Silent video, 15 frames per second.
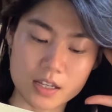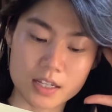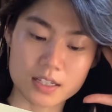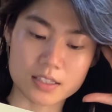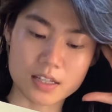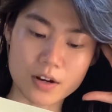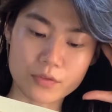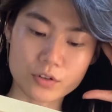It
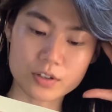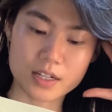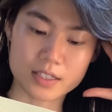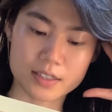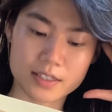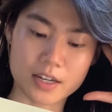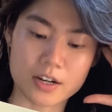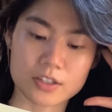is therefore
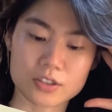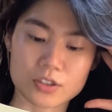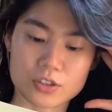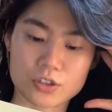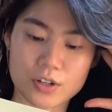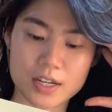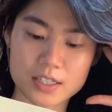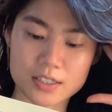necessary to
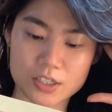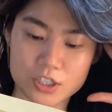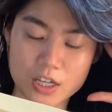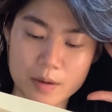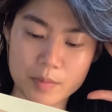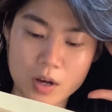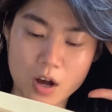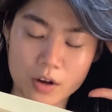trace the
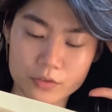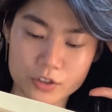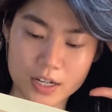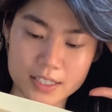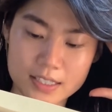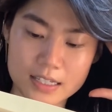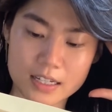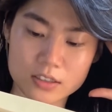schema of
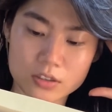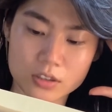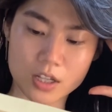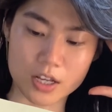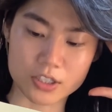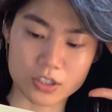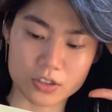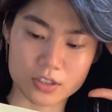transcendental
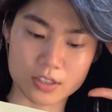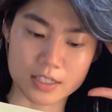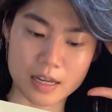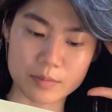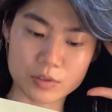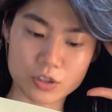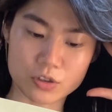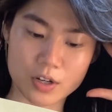logic to
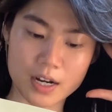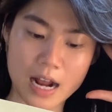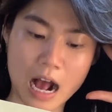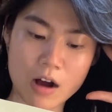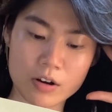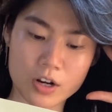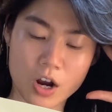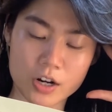demonstrate
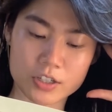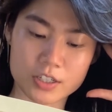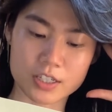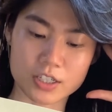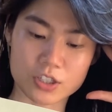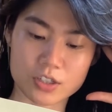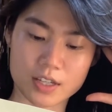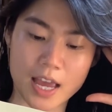how a
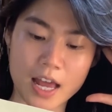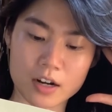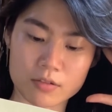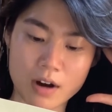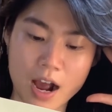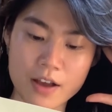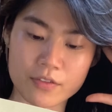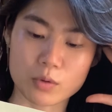contradiction can
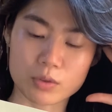arrive,